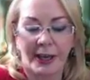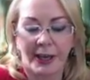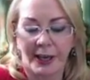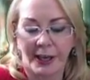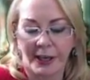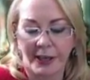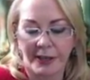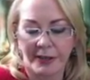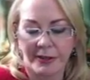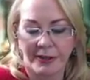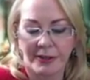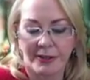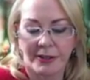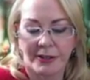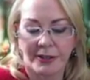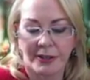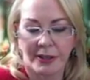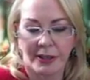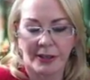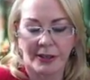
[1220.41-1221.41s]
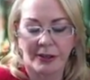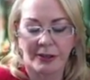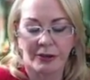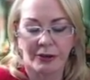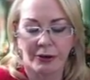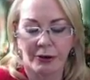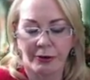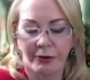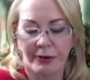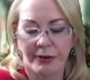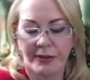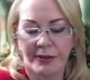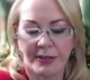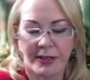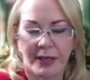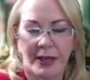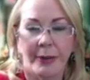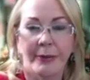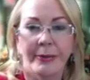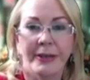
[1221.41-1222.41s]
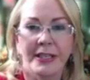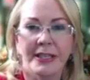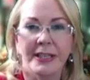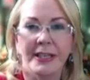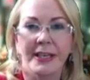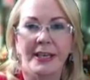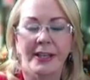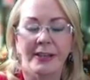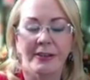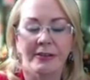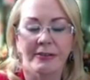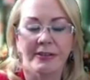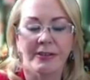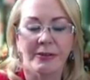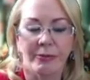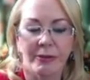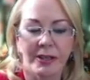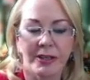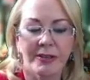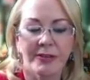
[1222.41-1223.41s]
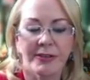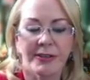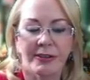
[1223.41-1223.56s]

and Uranus coming together as well.